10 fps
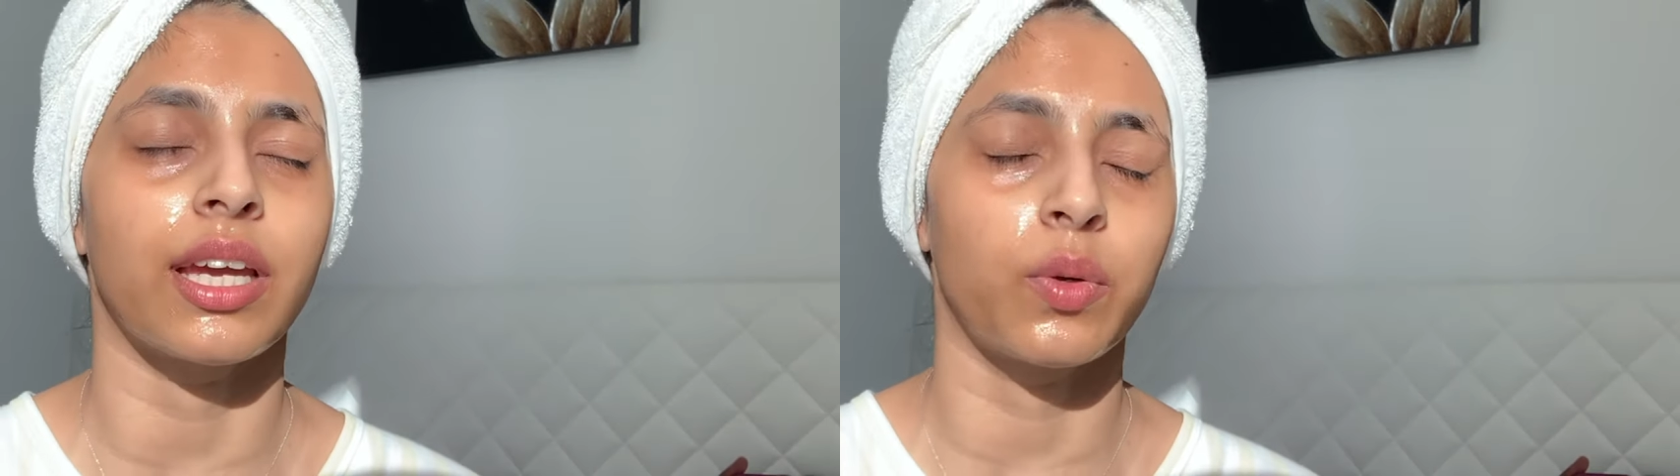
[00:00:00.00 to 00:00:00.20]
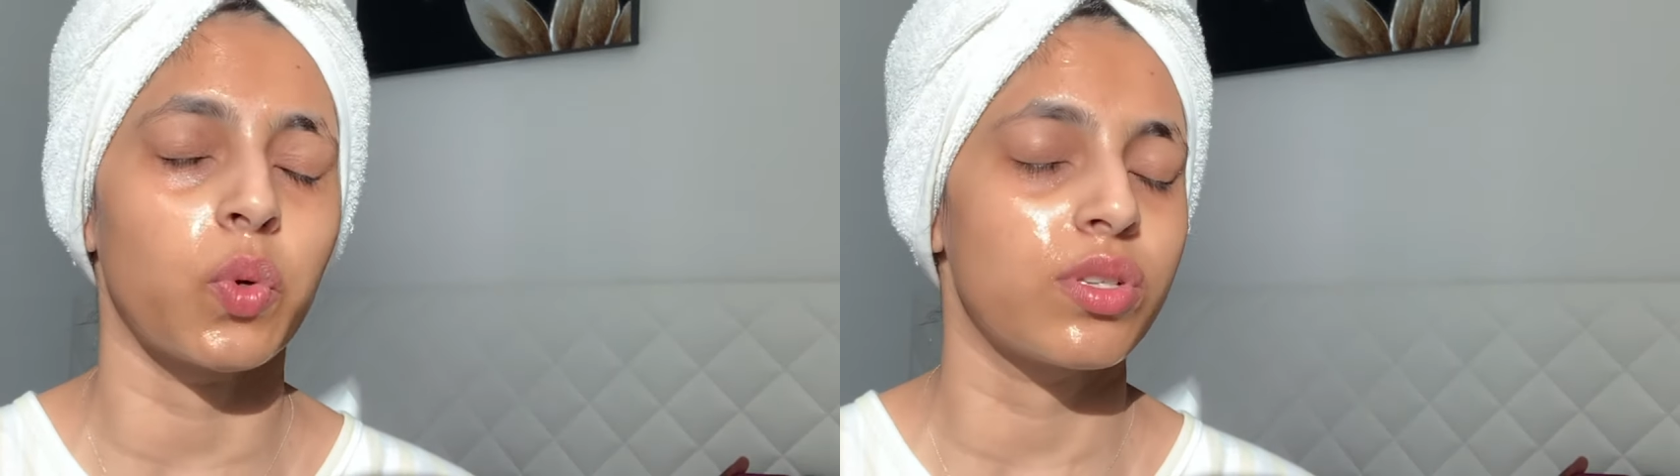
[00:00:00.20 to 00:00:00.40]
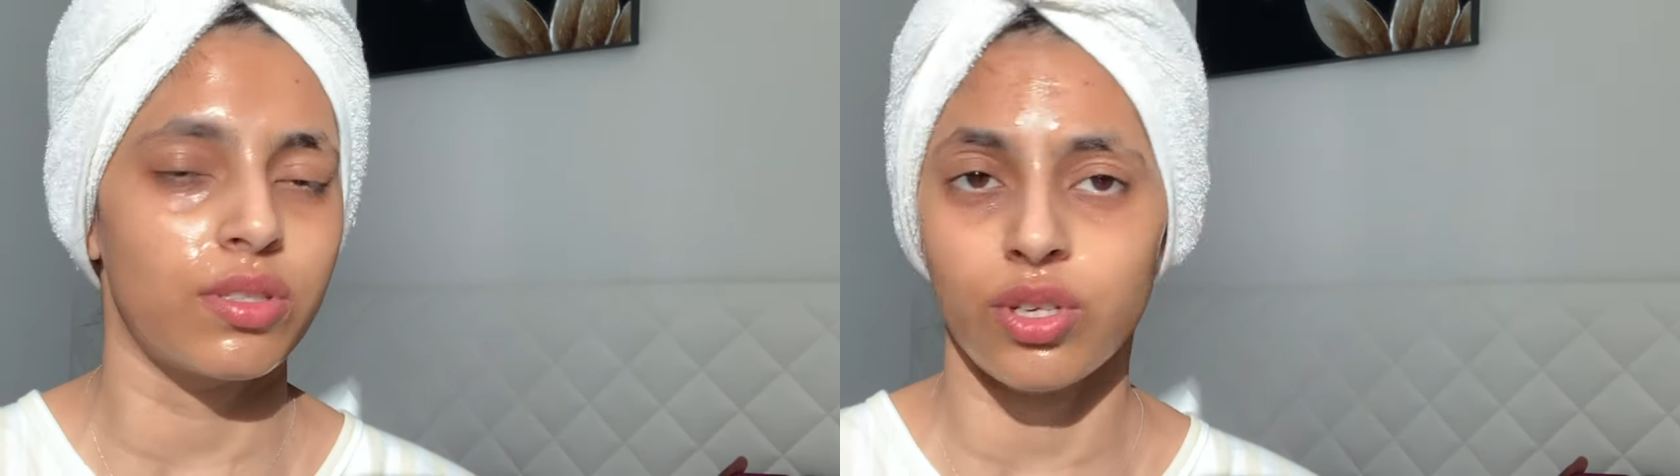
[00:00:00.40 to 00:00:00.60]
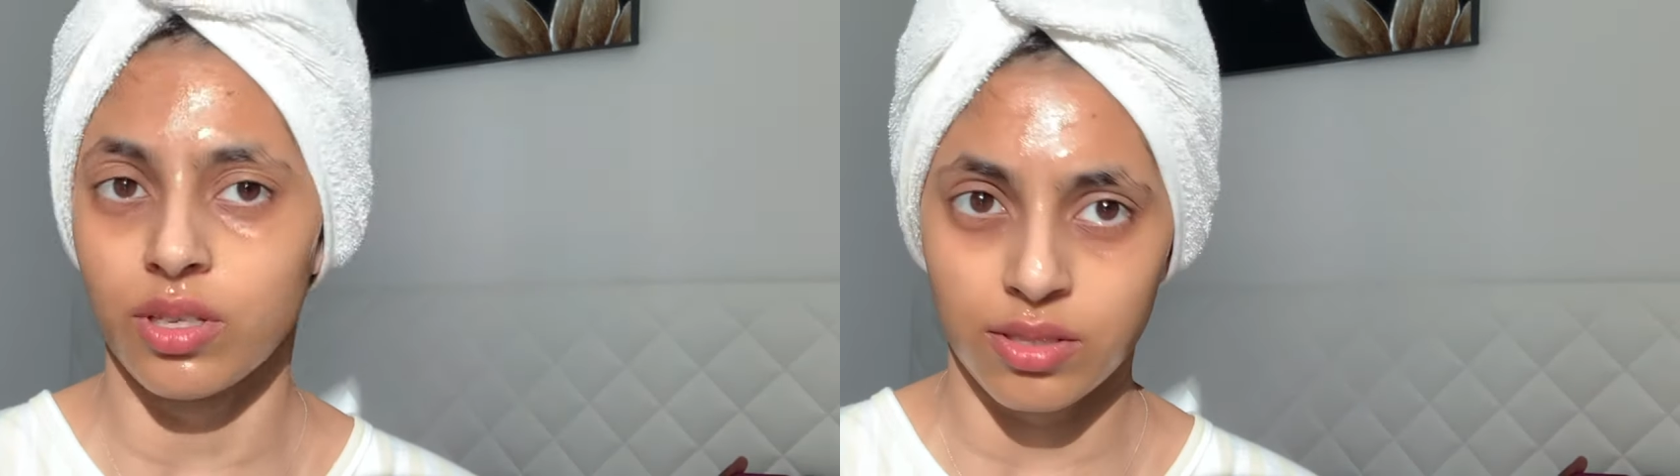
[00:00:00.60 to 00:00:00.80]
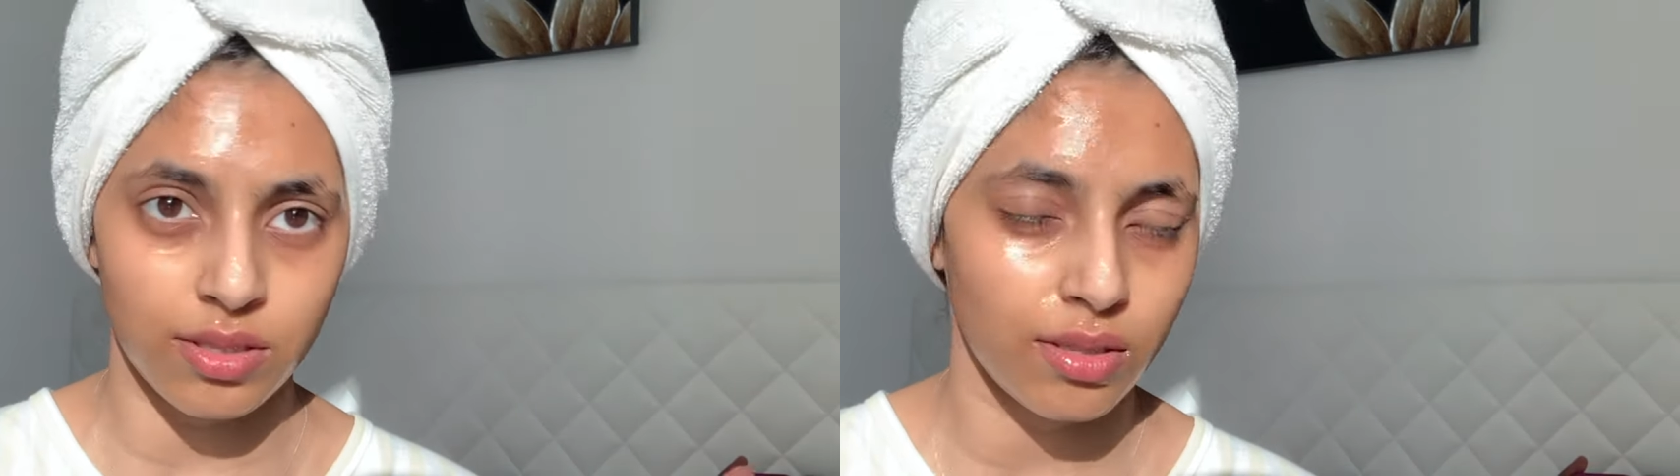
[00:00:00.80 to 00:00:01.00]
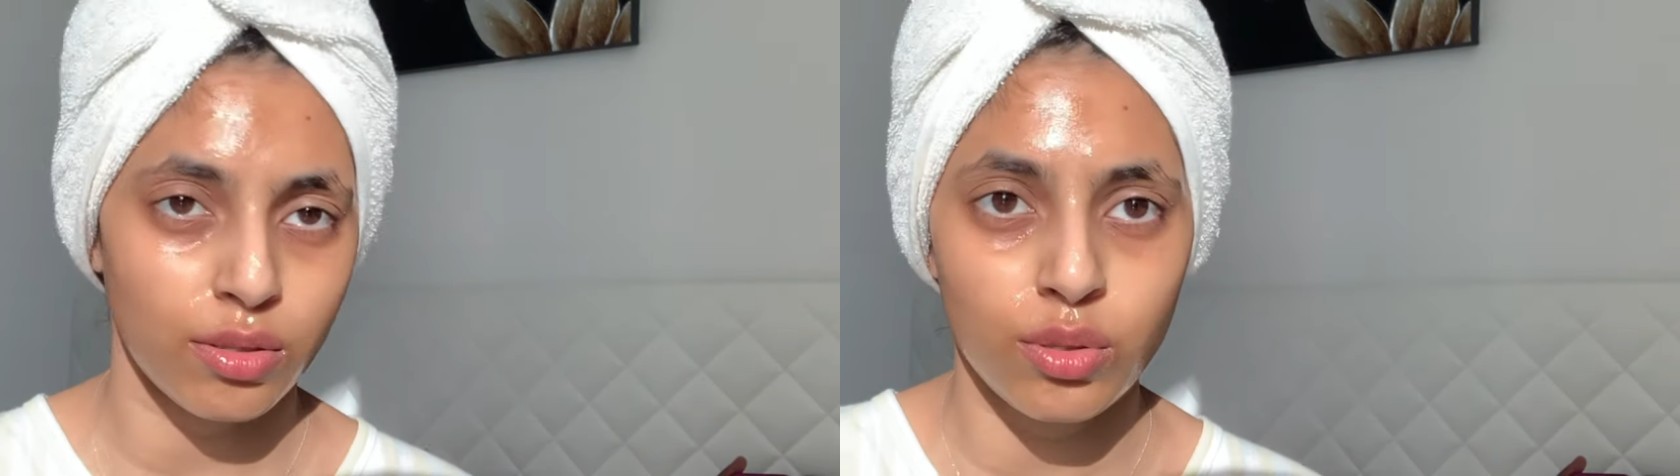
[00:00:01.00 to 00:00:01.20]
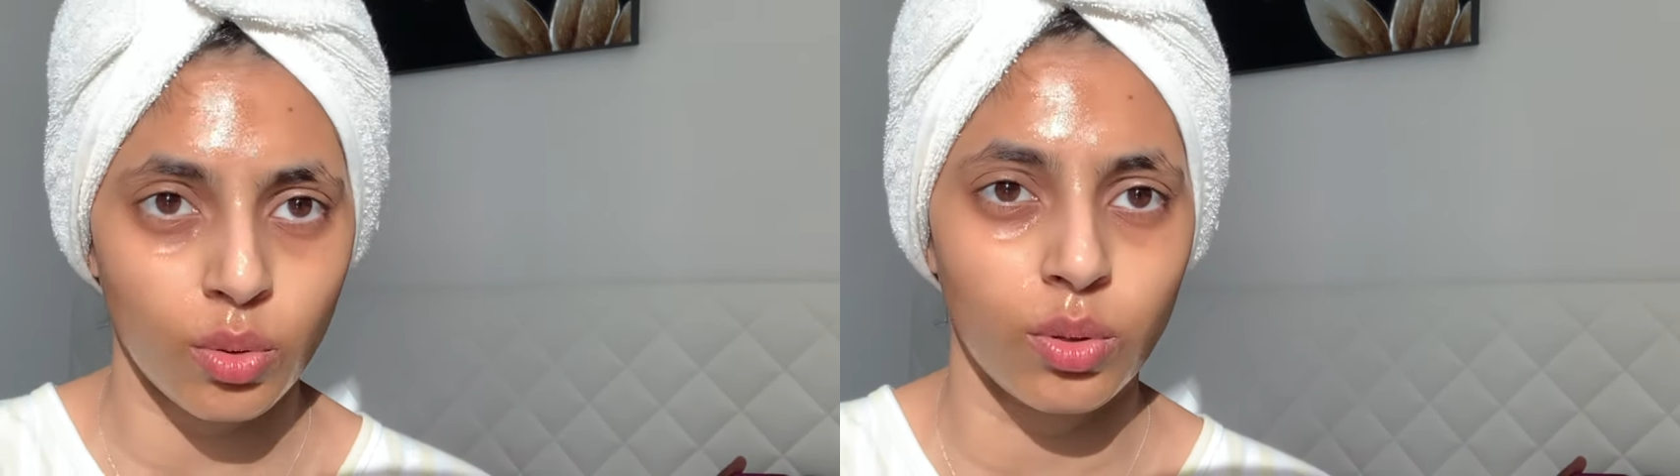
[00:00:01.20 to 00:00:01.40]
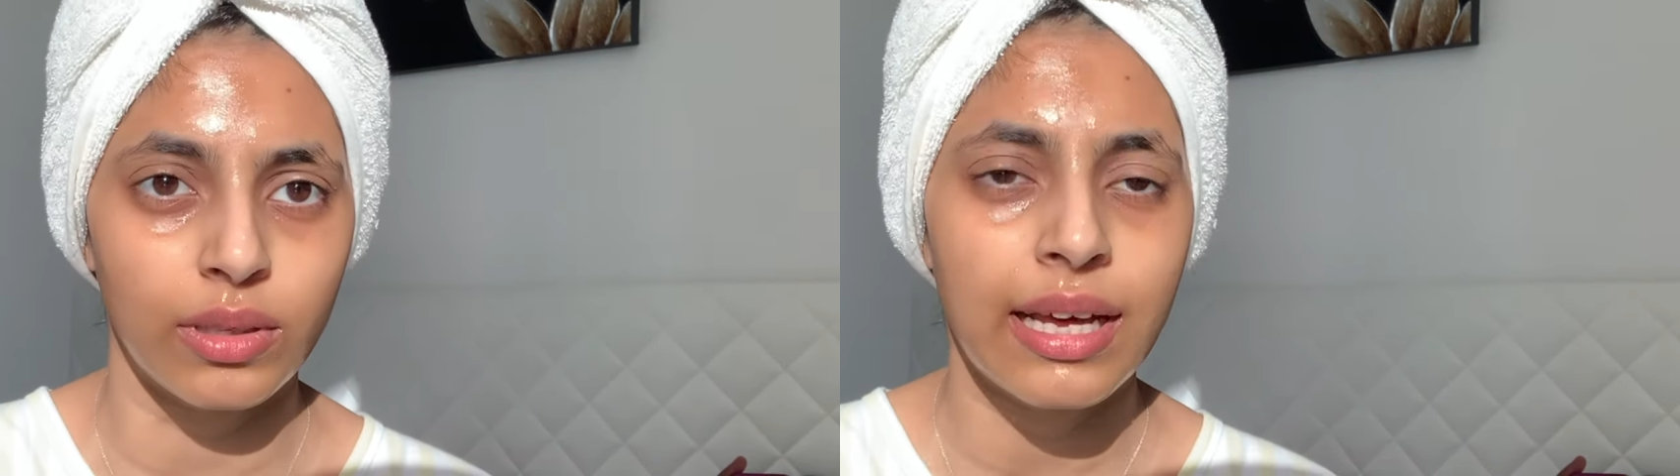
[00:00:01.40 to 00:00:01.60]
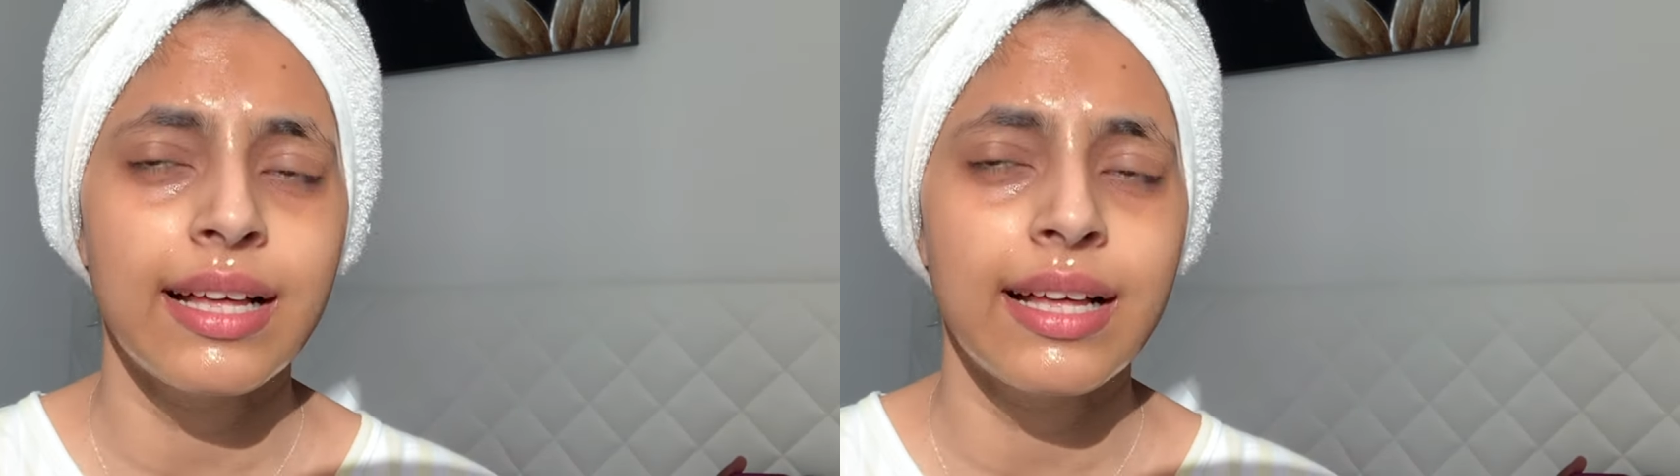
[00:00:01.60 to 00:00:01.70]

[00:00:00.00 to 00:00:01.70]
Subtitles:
it was just so good.